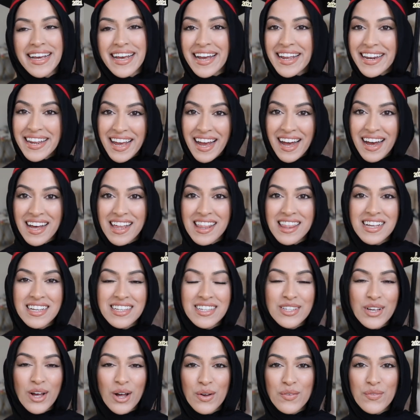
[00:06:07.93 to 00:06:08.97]
And yeah, this
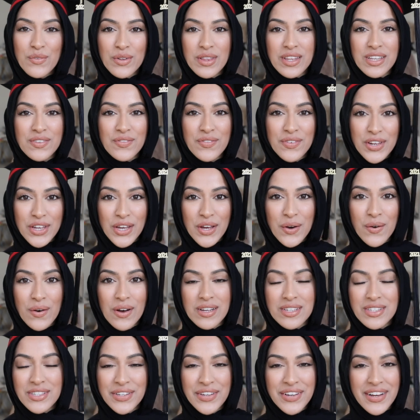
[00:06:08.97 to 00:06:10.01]
is all for this video.
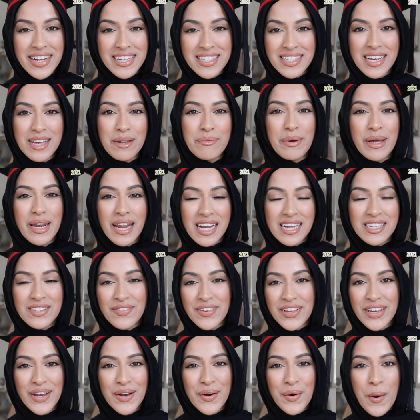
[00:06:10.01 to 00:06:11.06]
I'll see you guys in my next
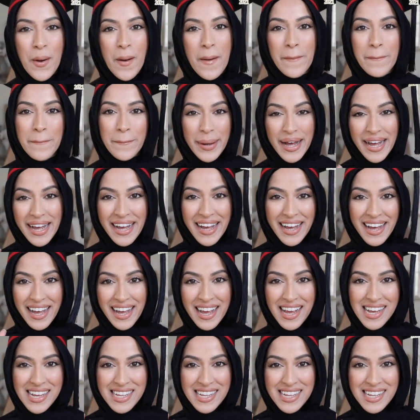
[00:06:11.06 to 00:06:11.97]
video. Bye!